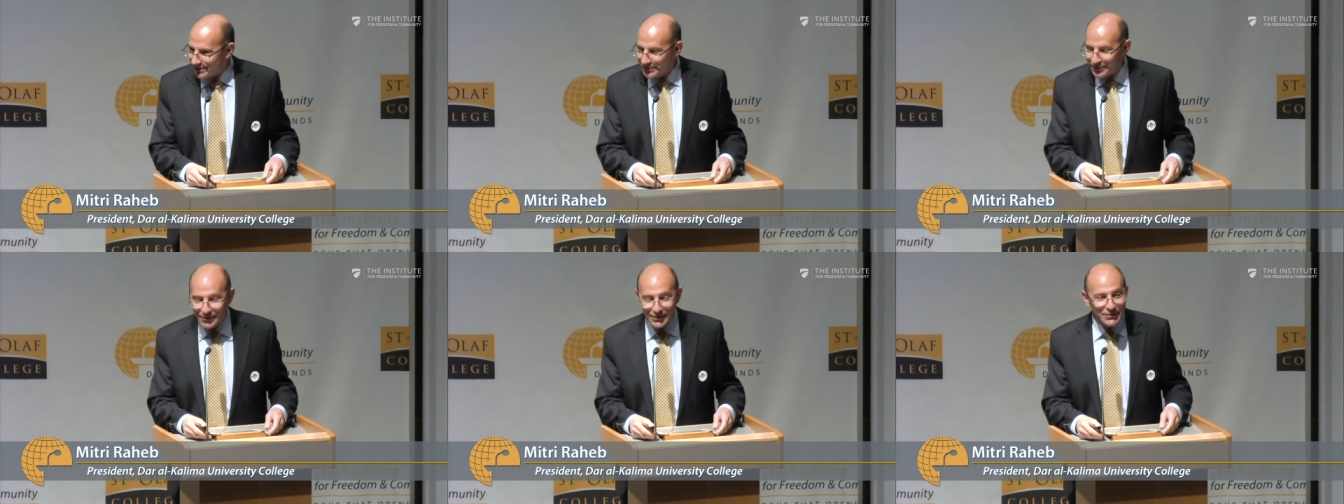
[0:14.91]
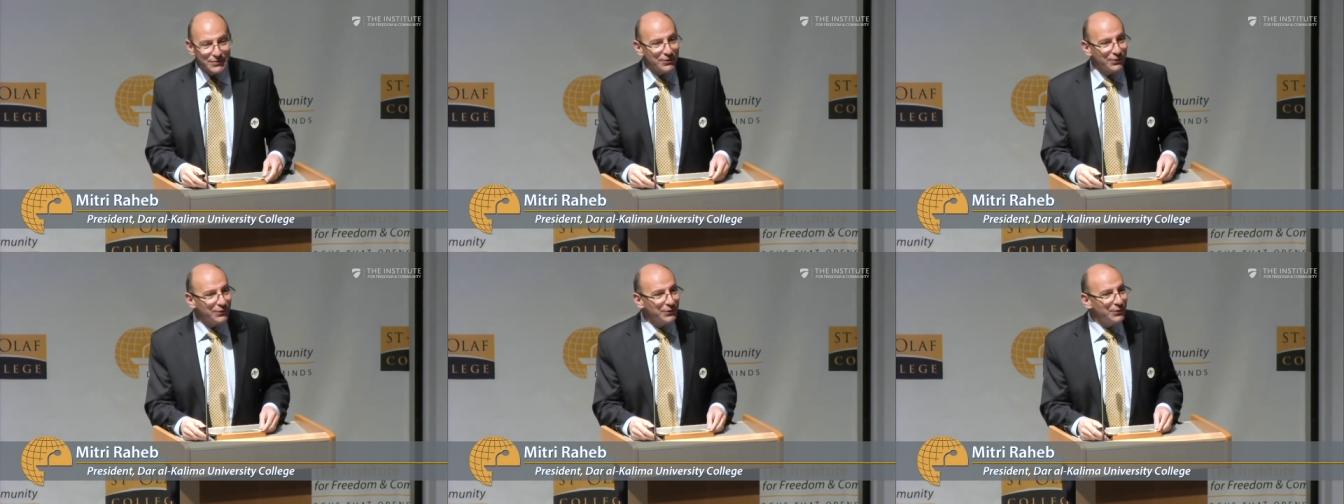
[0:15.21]
So
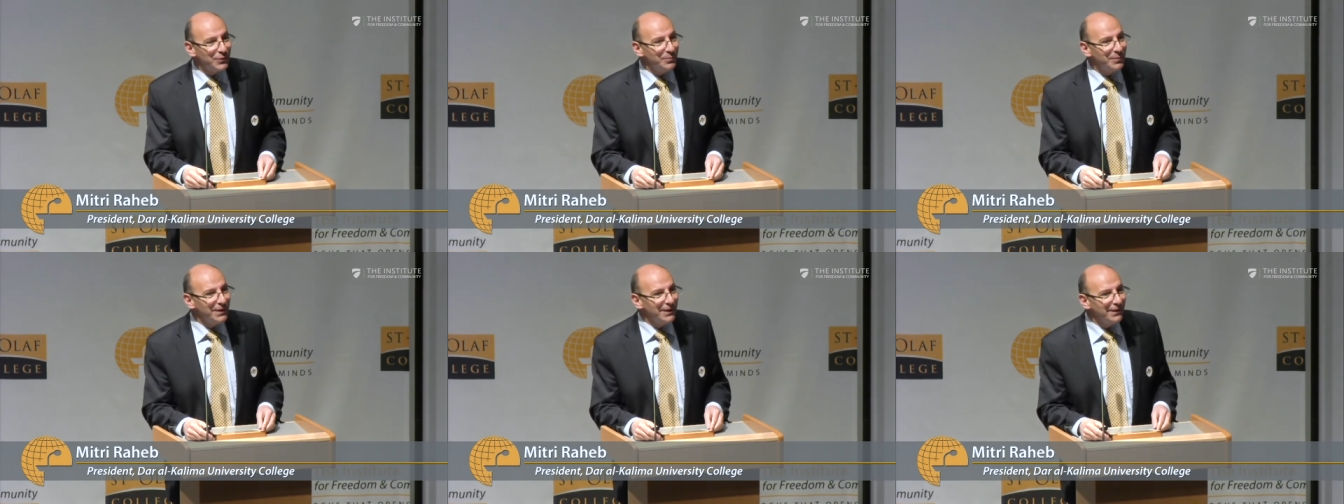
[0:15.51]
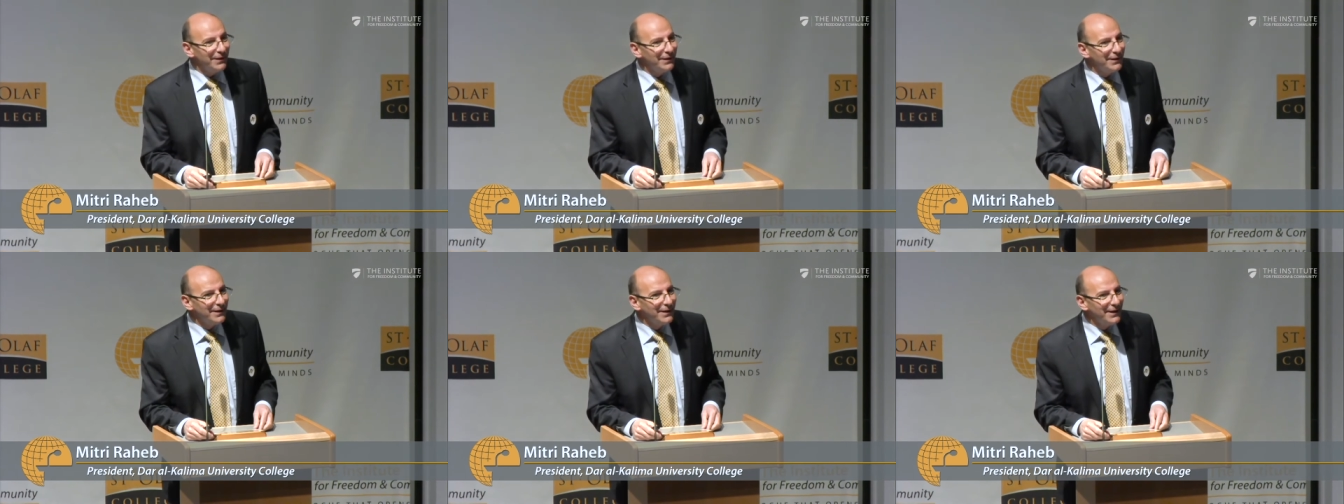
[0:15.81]
it's good to
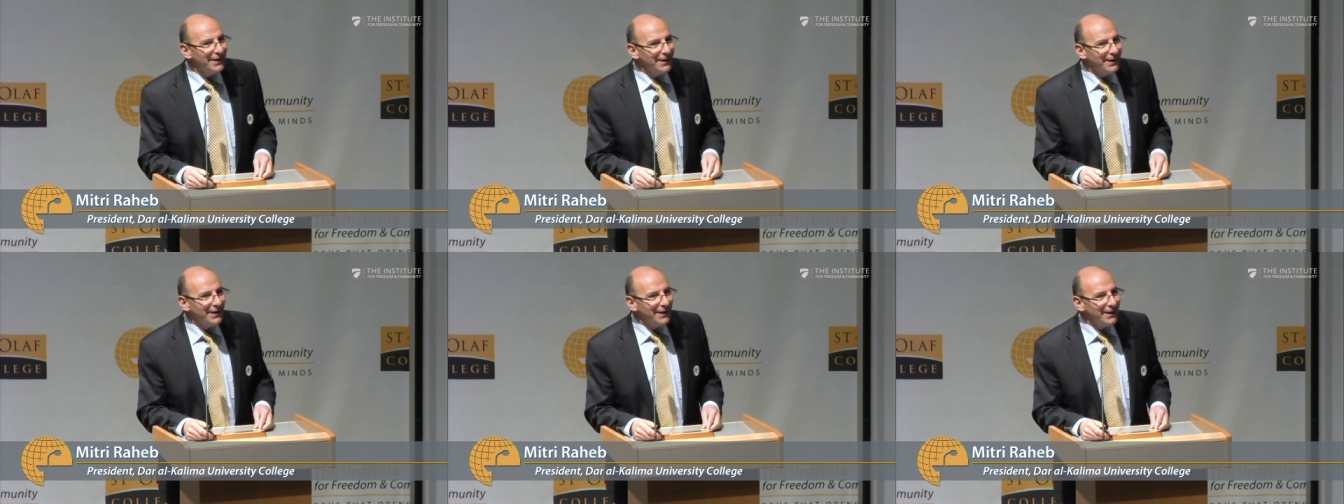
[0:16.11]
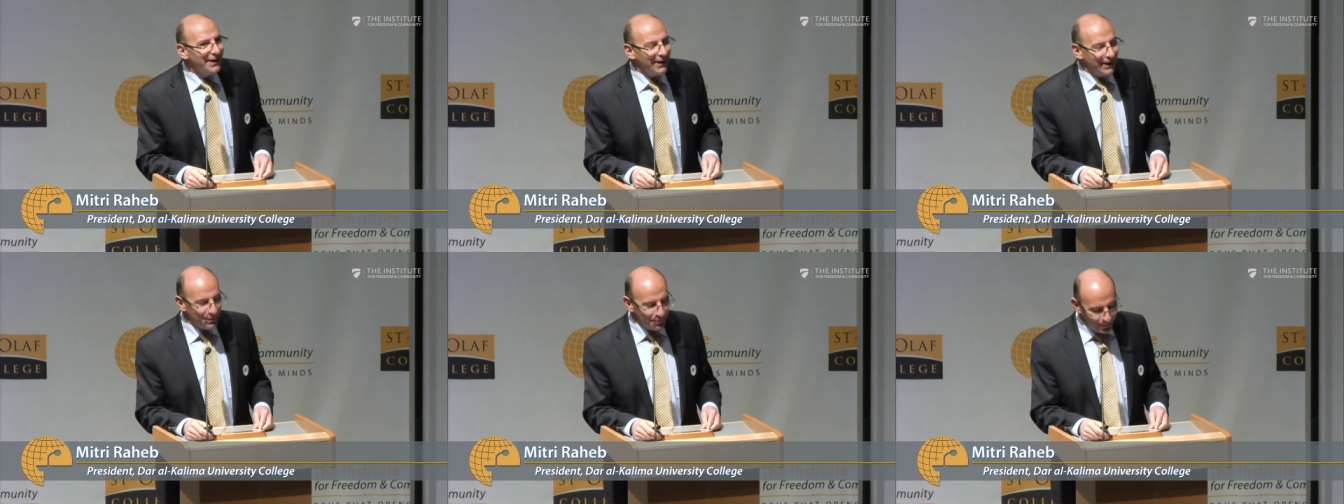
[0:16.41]
be uh,